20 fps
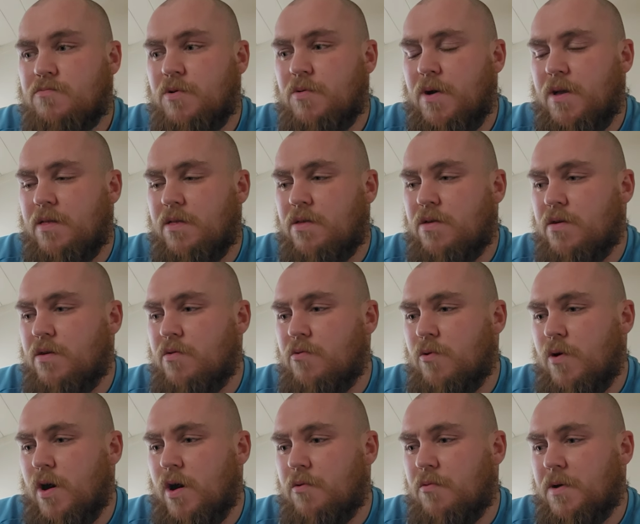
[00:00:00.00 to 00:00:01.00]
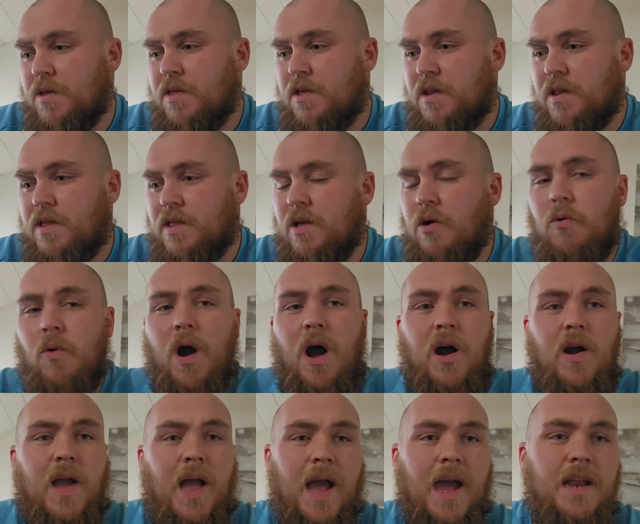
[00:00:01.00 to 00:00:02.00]
We went to this little
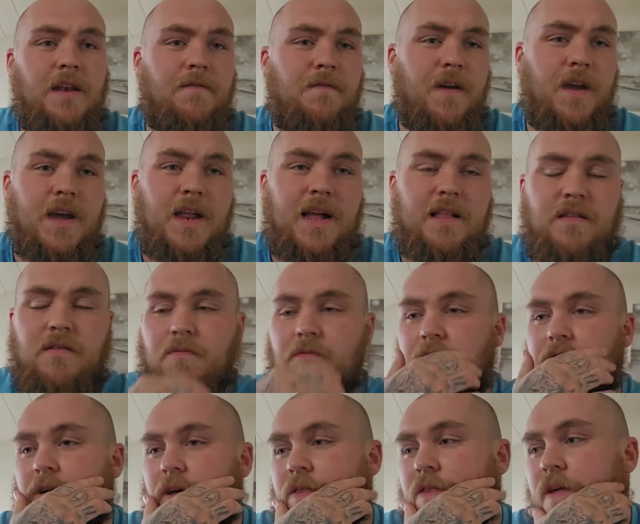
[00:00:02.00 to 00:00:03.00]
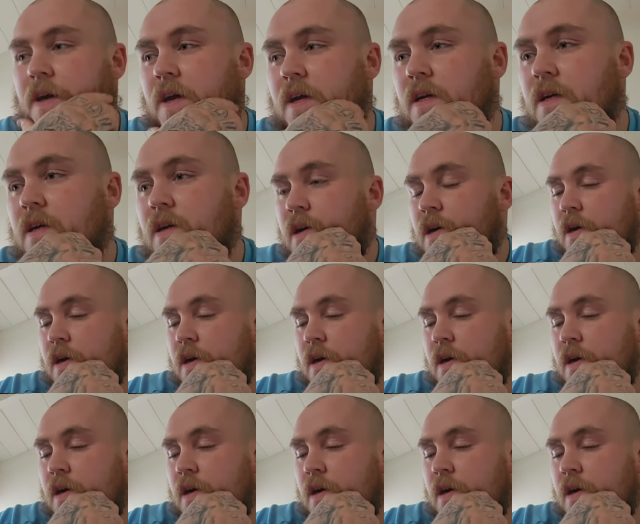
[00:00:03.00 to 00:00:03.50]
arcade thing, had some fun there.